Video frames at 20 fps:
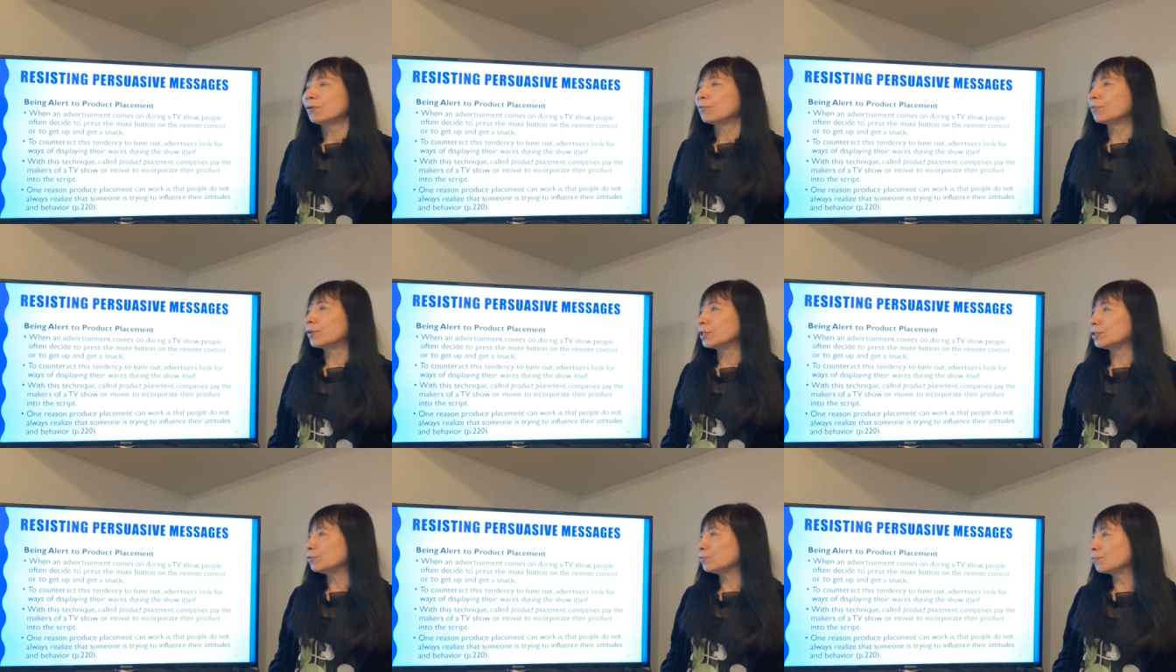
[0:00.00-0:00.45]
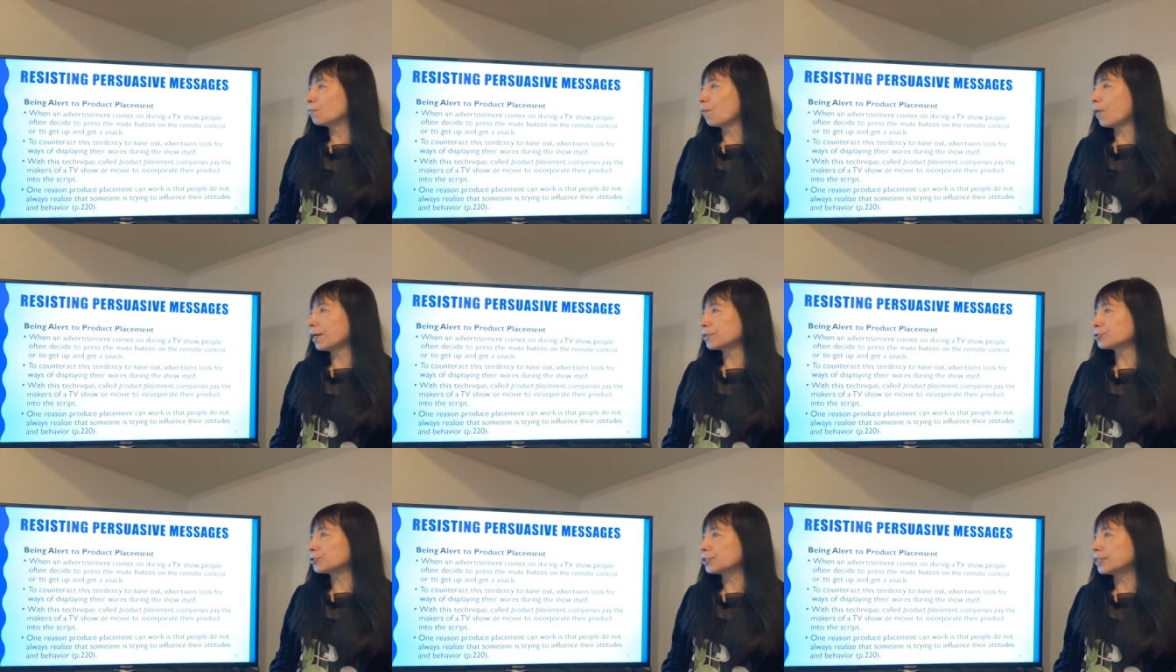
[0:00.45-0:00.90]
when you
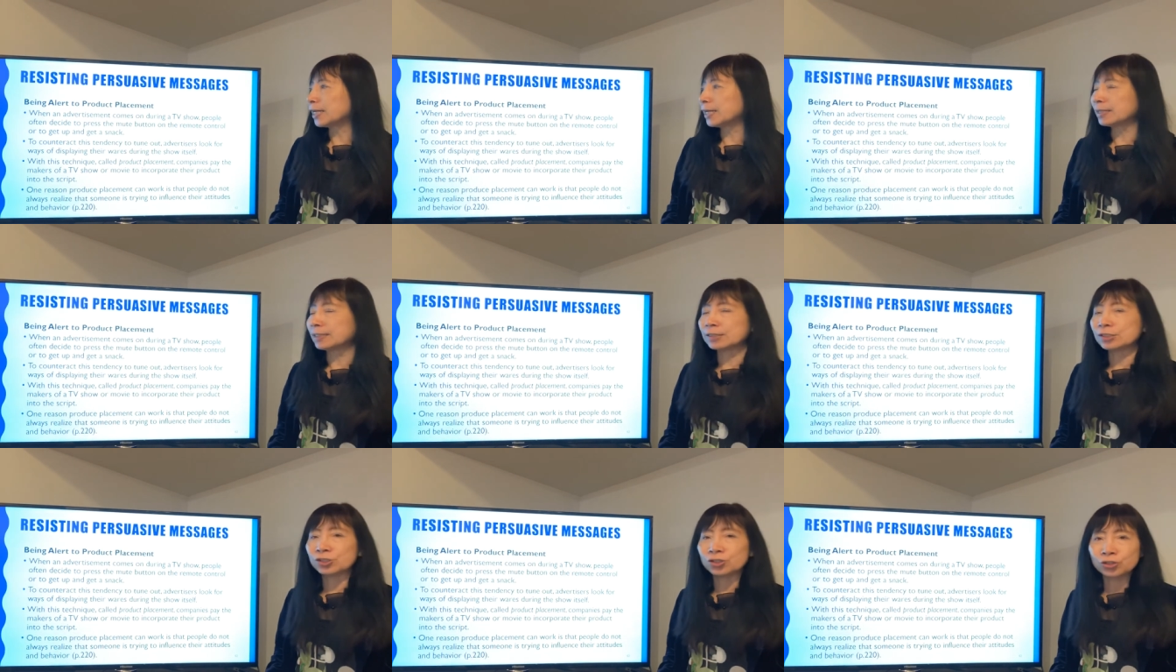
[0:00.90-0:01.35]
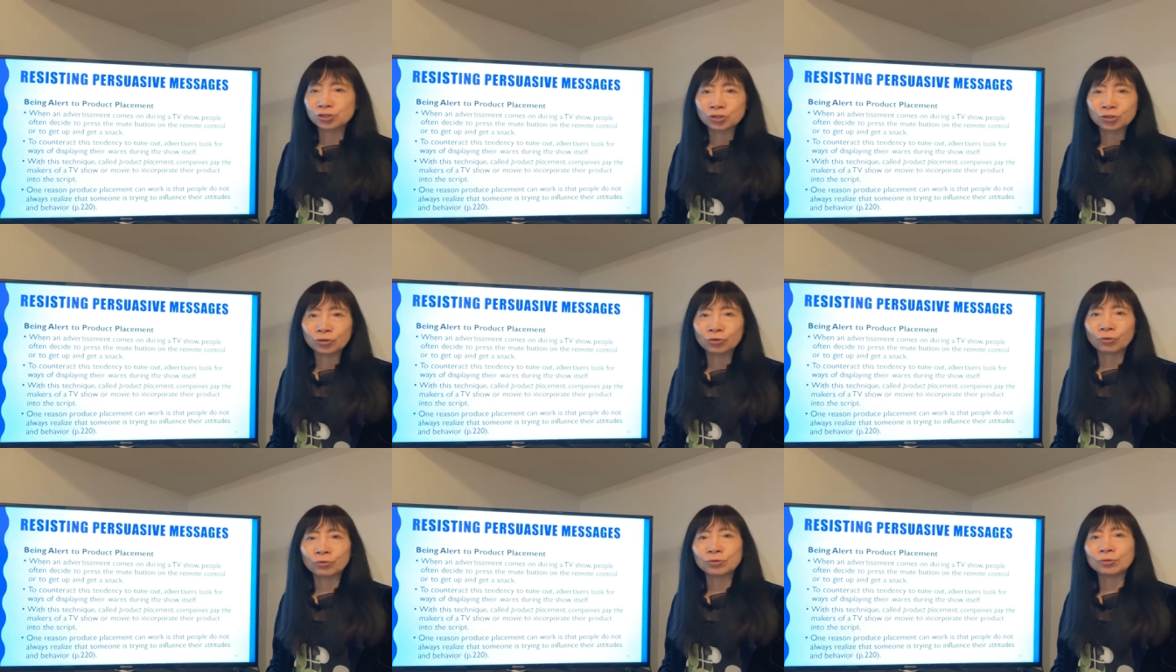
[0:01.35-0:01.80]
watch that
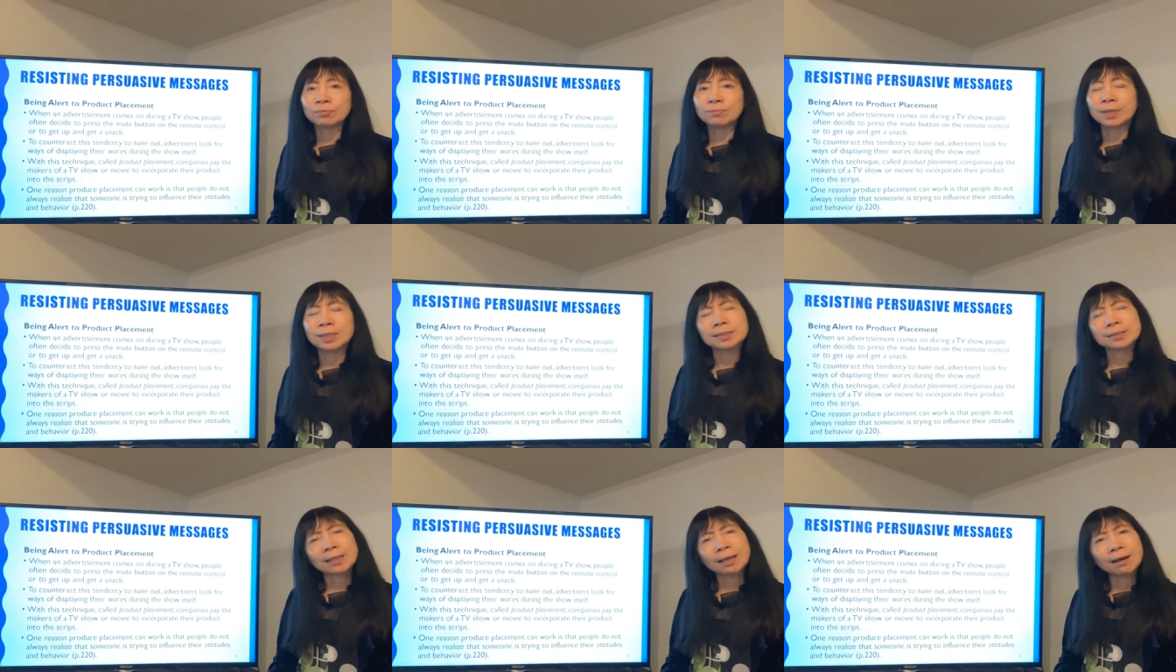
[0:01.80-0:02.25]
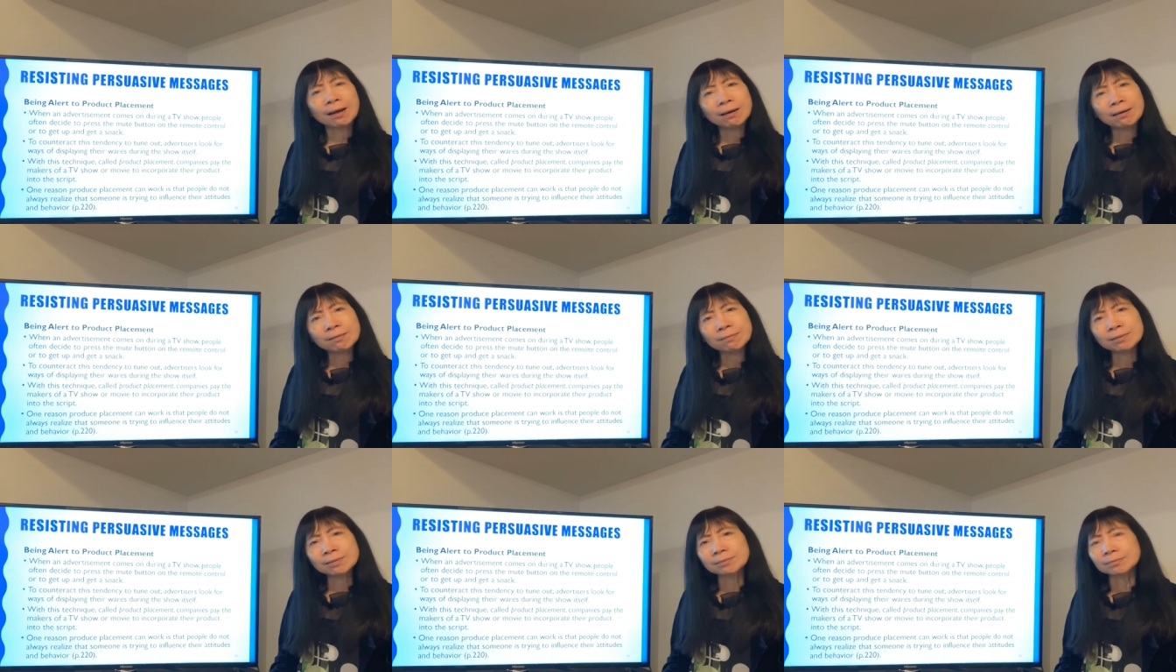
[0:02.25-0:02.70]
show, you may say,
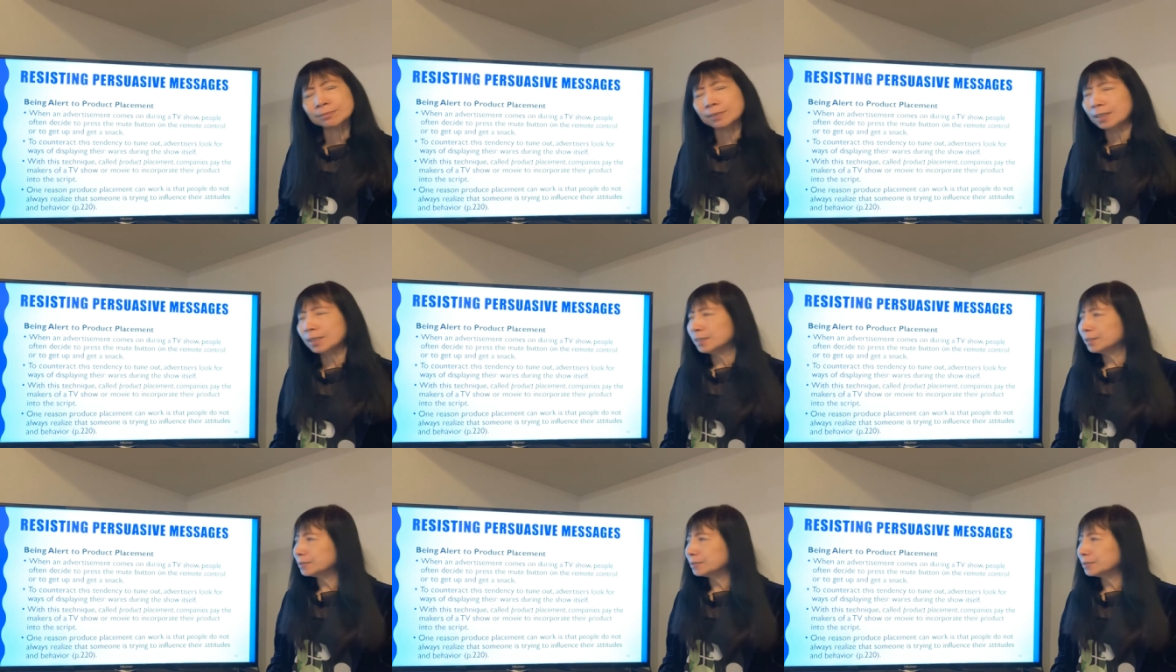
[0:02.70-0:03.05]
oh,